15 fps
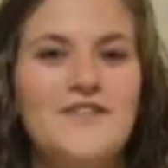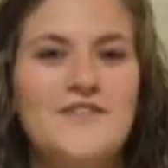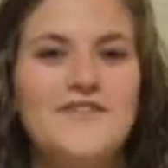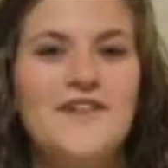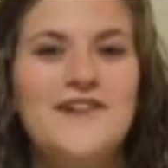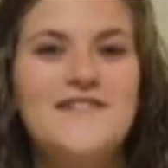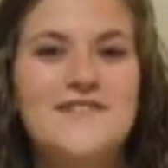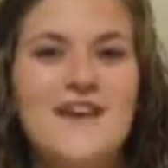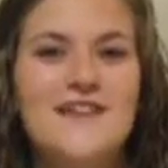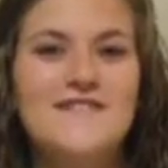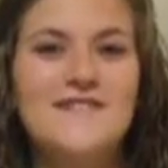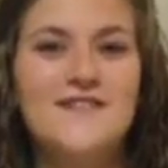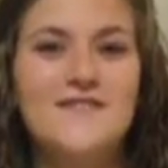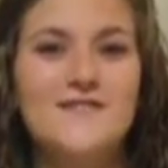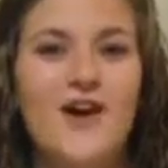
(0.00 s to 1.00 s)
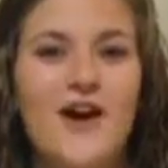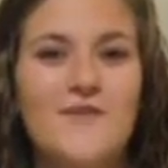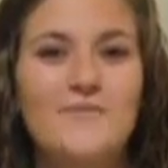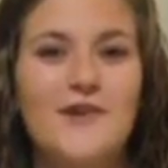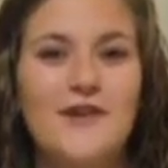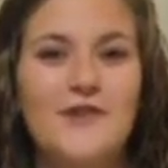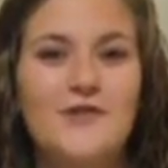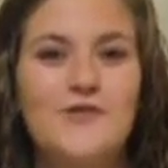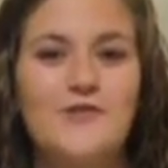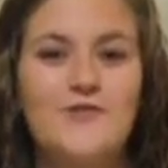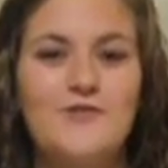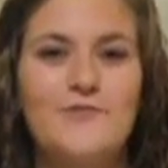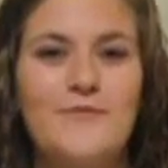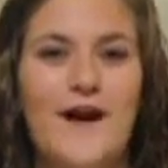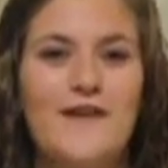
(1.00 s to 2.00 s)
UHS has taught me
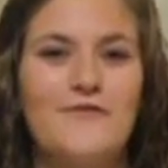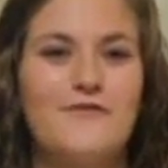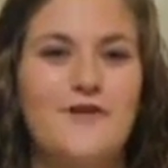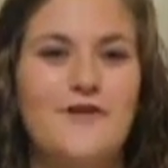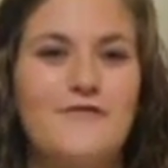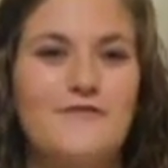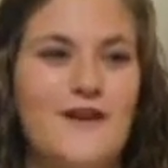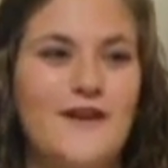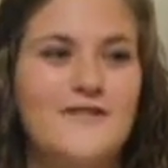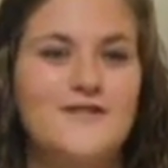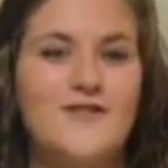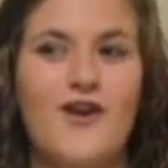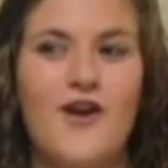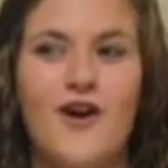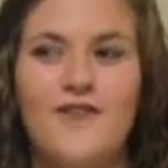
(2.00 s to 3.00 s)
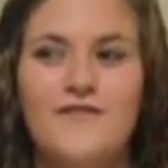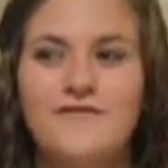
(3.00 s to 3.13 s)
who my real friends are.